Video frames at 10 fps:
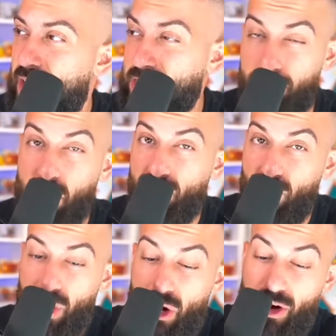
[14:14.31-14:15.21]
It's a
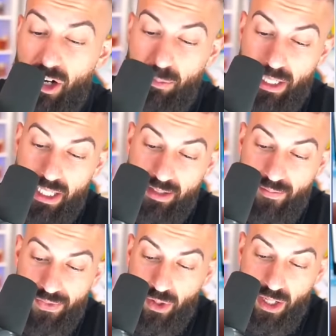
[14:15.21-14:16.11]
beautiful card, but
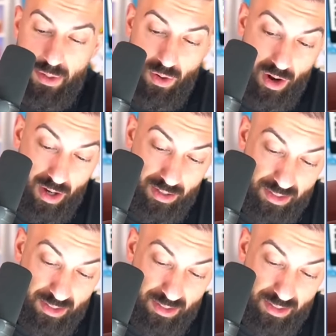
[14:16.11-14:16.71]
don't get me wrong.